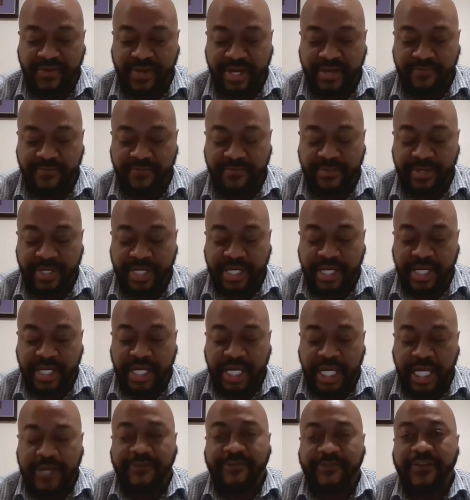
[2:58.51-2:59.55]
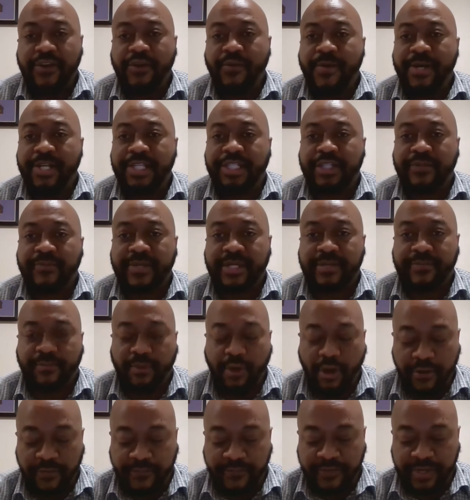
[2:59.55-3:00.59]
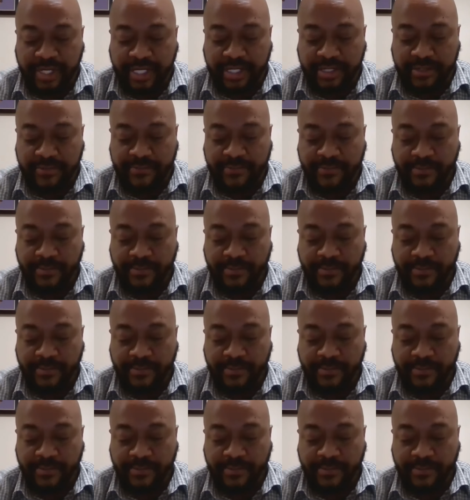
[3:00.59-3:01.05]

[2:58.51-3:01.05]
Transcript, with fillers: him, If you want to be perfect,